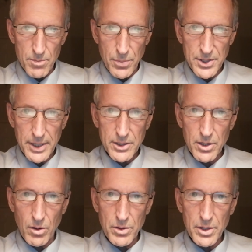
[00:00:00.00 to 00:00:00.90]

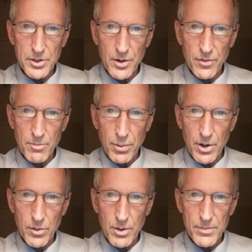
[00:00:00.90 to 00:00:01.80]
predicted on different
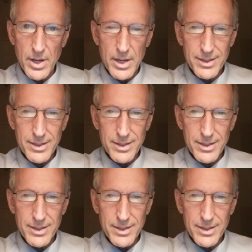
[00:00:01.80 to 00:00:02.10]
program